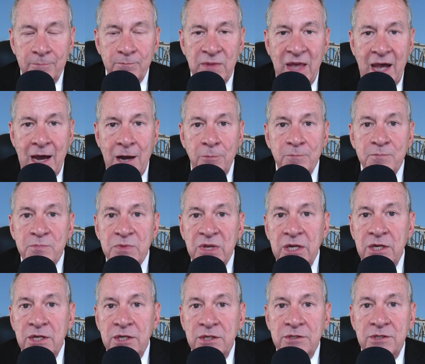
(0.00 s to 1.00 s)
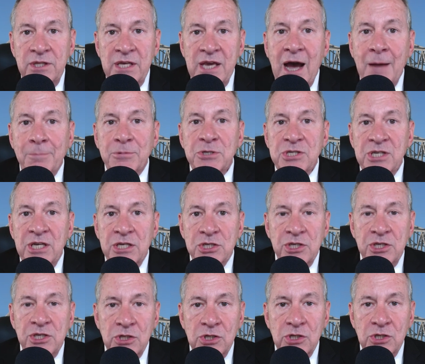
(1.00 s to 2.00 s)
Now, the
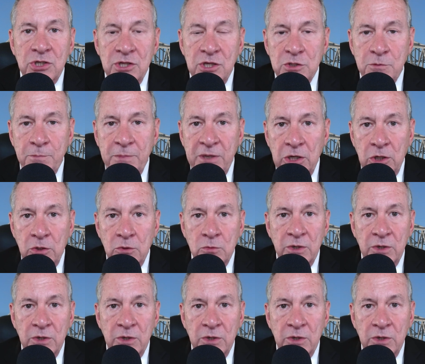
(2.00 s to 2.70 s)
opposition to this bill,